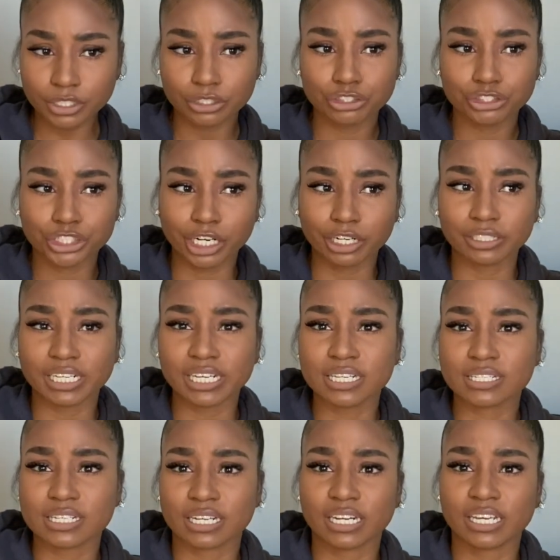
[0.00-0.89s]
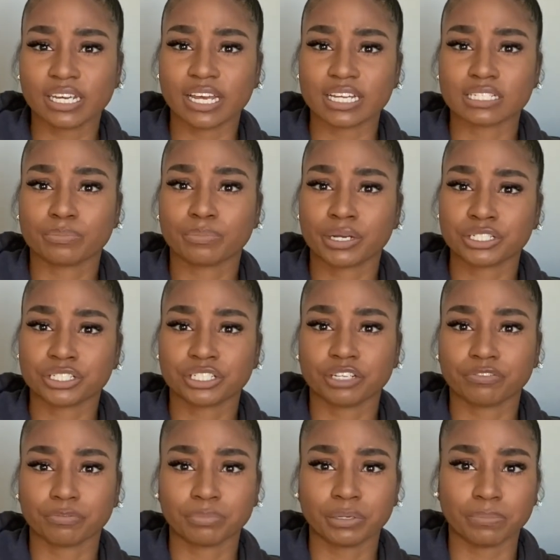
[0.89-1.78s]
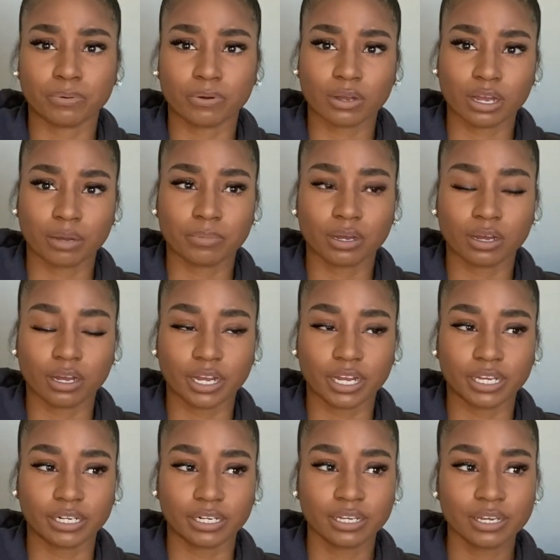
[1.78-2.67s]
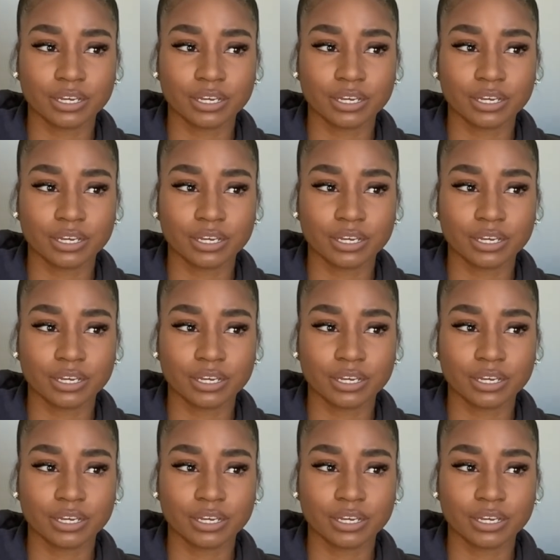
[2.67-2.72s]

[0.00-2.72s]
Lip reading: journeys, and he has a bunch of different people come on,